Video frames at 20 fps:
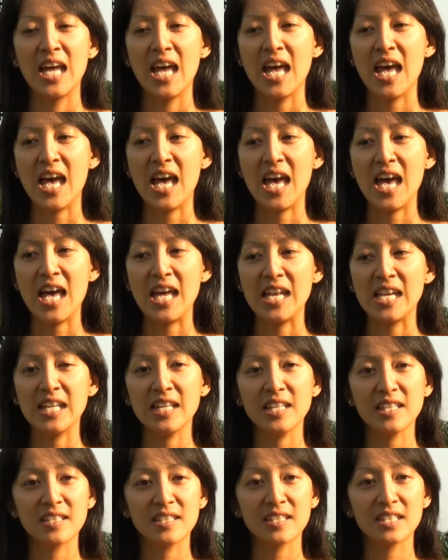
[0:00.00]
and
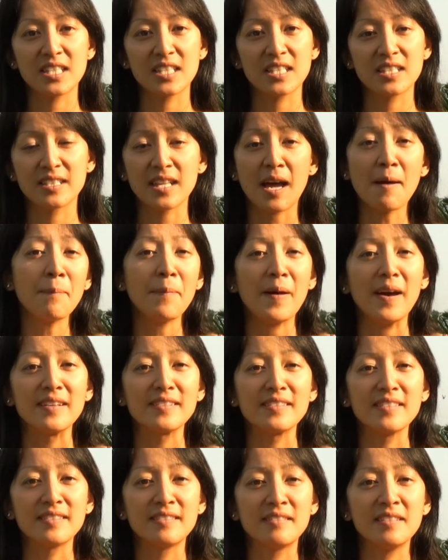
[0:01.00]
it's
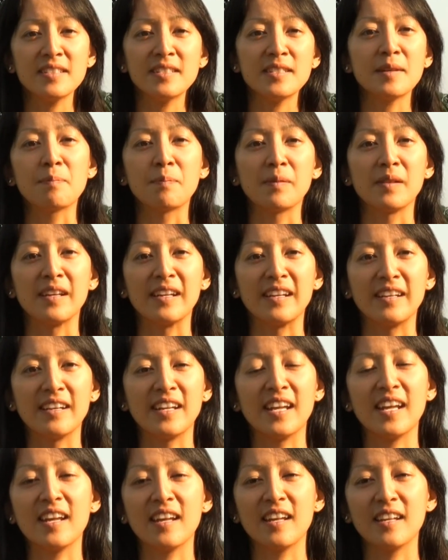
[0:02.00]
tapas, it's
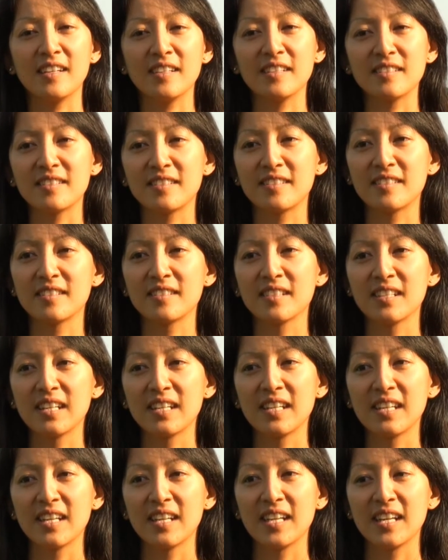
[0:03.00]
discipline, and
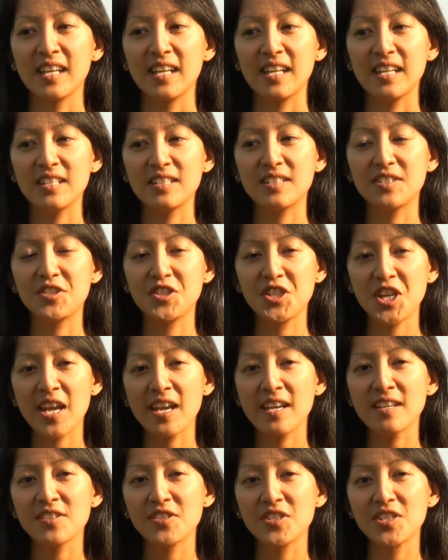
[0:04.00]
it's
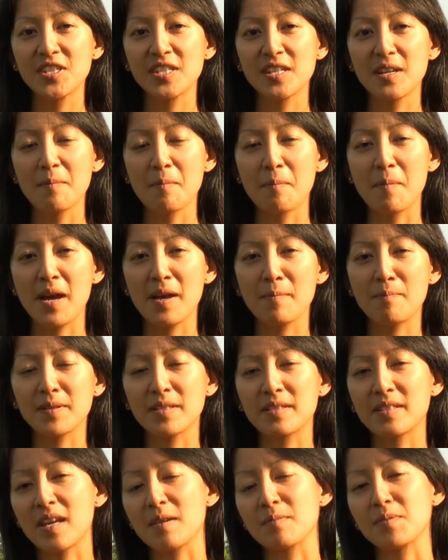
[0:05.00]
changed my
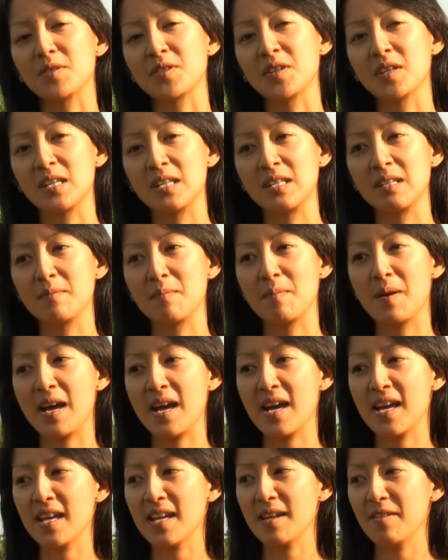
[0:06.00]
perception,
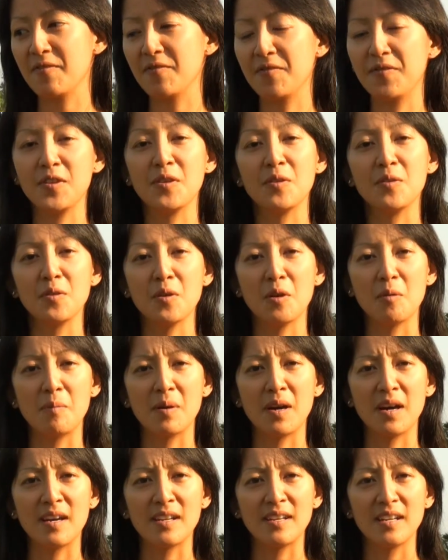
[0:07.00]
my view
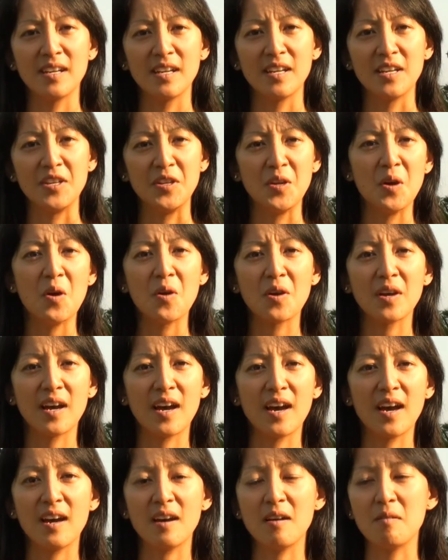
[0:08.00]
about
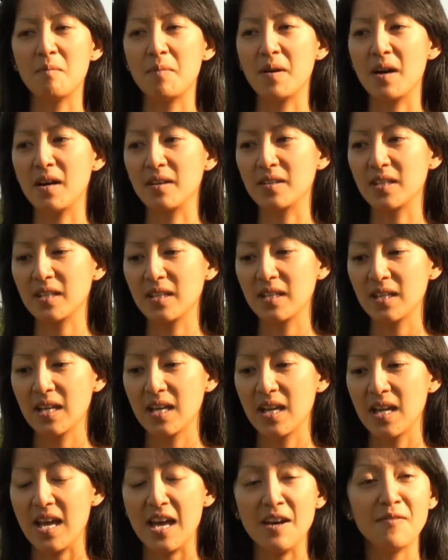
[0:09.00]
yoga, about
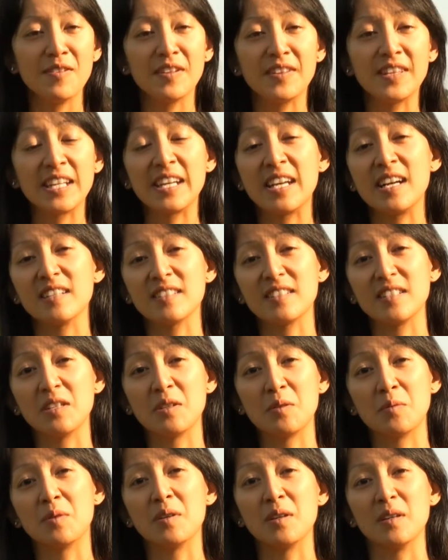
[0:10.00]
everything else in
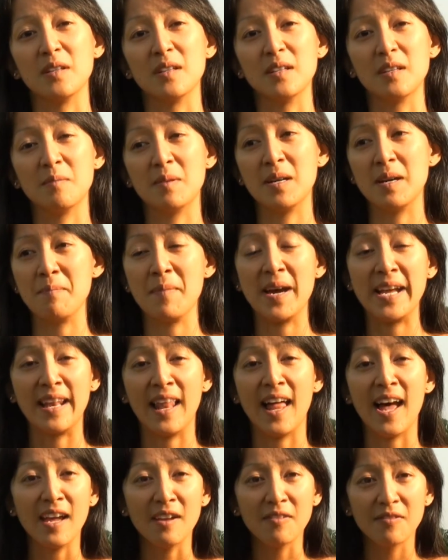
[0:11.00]
the world, about my
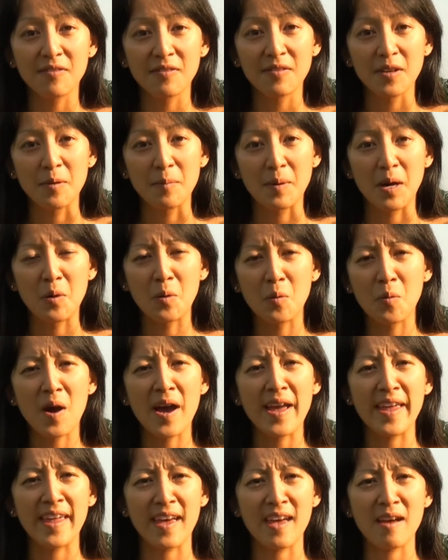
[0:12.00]
life, about who
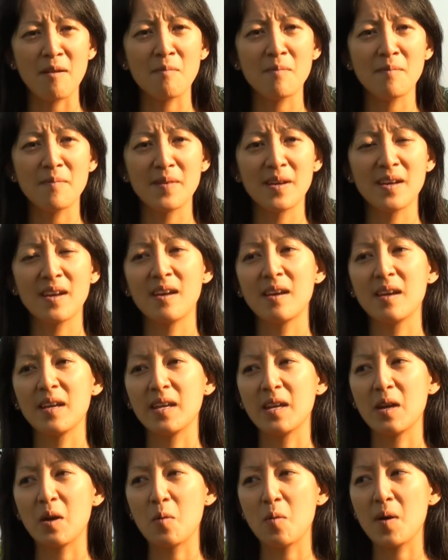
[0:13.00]
I am,
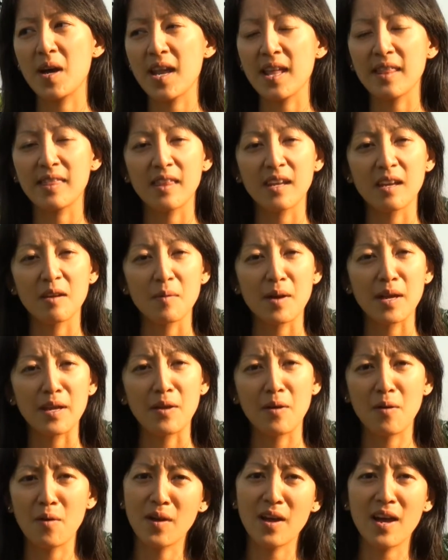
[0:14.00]
you know, what I think about
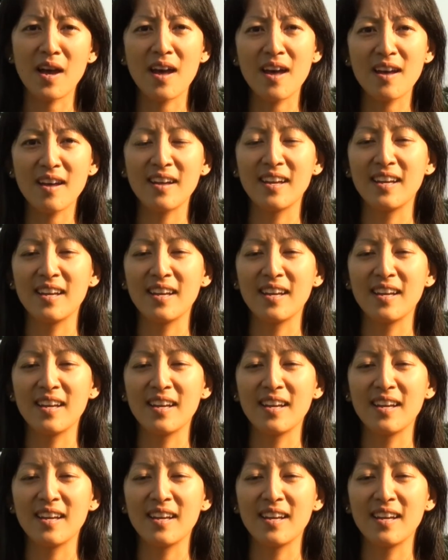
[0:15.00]
yoga,